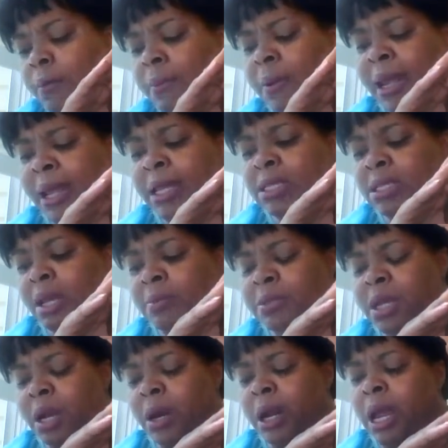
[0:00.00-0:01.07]
planes, I'm
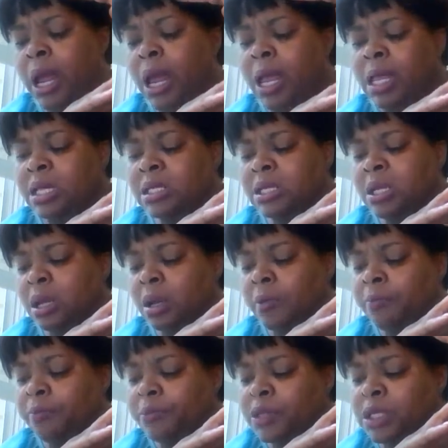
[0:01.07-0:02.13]
sorry, it's
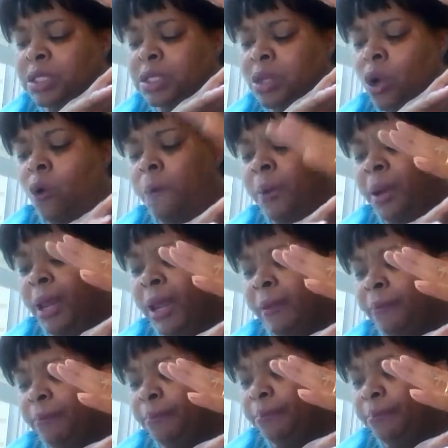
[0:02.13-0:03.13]
the soul plane.